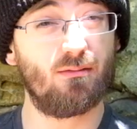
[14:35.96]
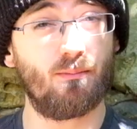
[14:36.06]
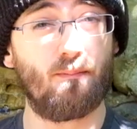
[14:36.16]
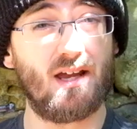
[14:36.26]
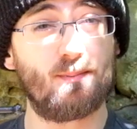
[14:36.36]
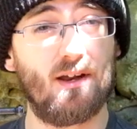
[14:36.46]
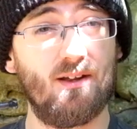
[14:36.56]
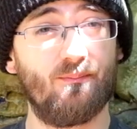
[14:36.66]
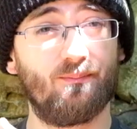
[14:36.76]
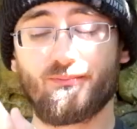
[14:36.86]
Base
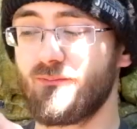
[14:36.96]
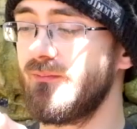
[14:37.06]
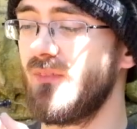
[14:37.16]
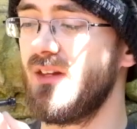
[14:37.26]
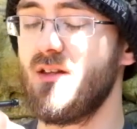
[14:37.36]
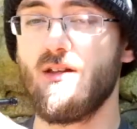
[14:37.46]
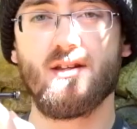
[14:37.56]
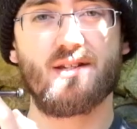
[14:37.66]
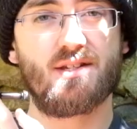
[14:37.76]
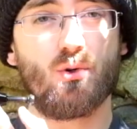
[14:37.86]
plate,
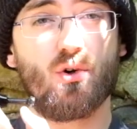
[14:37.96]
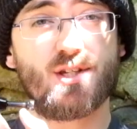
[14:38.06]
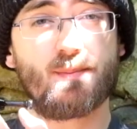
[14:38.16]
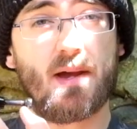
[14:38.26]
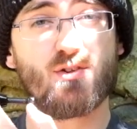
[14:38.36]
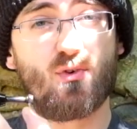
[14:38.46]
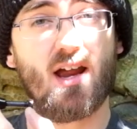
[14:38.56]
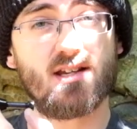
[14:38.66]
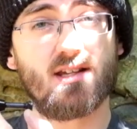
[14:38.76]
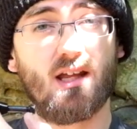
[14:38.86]
still got space for a
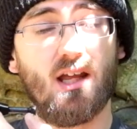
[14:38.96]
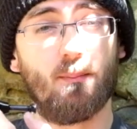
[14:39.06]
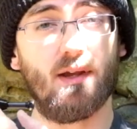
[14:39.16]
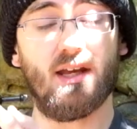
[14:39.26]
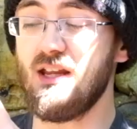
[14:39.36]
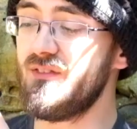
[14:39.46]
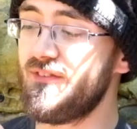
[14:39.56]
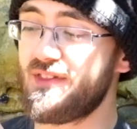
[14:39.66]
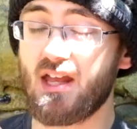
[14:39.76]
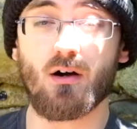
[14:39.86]
hex head kingpin. Even
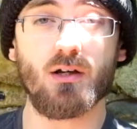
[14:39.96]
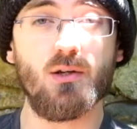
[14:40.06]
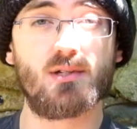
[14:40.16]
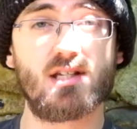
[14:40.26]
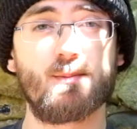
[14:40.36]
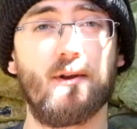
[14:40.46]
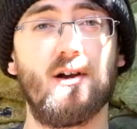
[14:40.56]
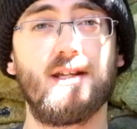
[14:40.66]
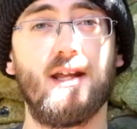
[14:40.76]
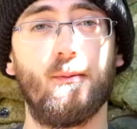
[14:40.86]
if they are using
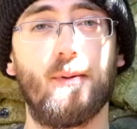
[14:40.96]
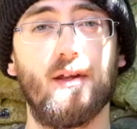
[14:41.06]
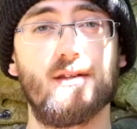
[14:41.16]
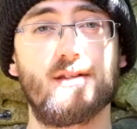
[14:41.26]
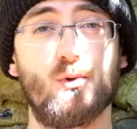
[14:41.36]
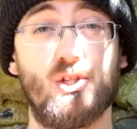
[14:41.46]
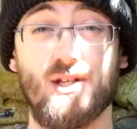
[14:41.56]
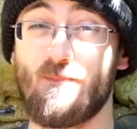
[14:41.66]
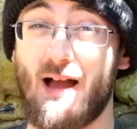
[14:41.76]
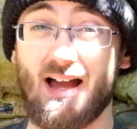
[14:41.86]
splined kingpins, which is
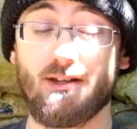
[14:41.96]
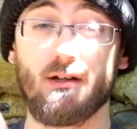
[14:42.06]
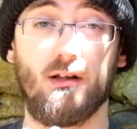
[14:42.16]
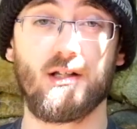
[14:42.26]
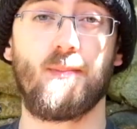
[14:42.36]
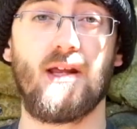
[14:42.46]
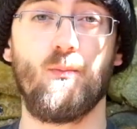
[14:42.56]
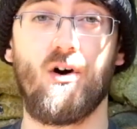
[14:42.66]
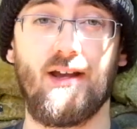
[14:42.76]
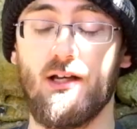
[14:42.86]
bad, and I'll explain
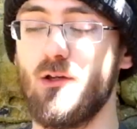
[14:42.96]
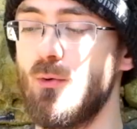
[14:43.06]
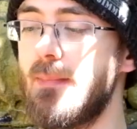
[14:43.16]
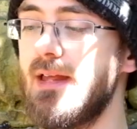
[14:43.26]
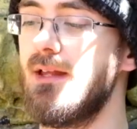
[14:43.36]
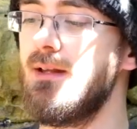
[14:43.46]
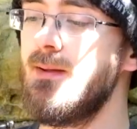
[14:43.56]
why in a little bit,